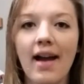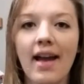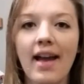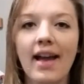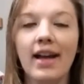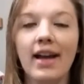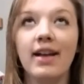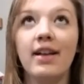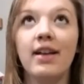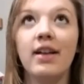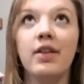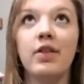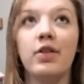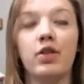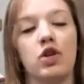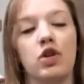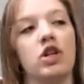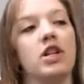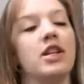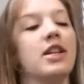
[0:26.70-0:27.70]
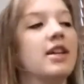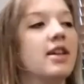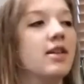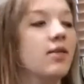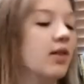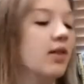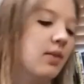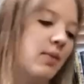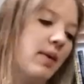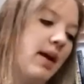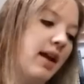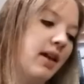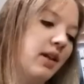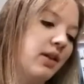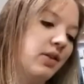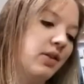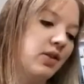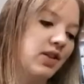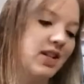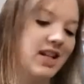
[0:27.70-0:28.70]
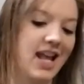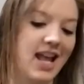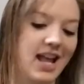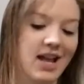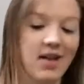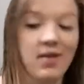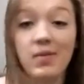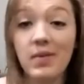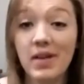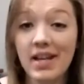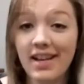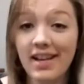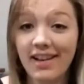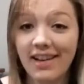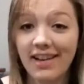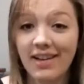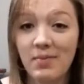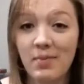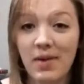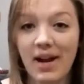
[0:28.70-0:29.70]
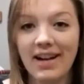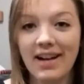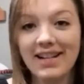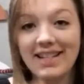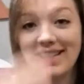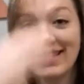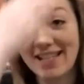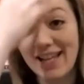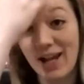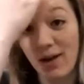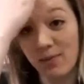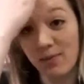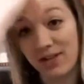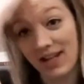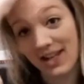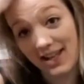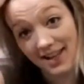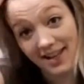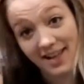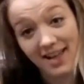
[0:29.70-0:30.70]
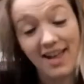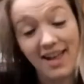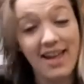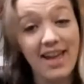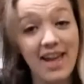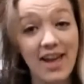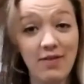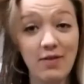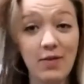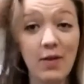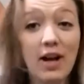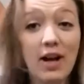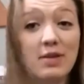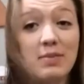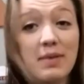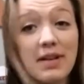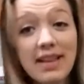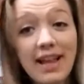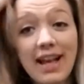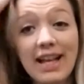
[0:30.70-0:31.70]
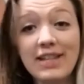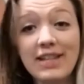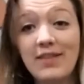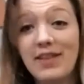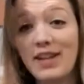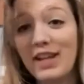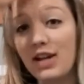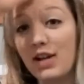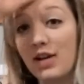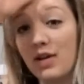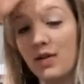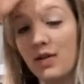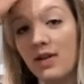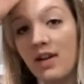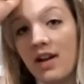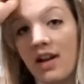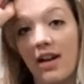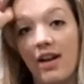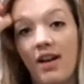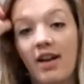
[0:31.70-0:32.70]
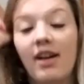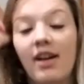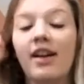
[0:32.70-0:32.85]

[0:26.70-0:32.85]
my 30, what am I, 38 week pregnancy update. If you watched my last video,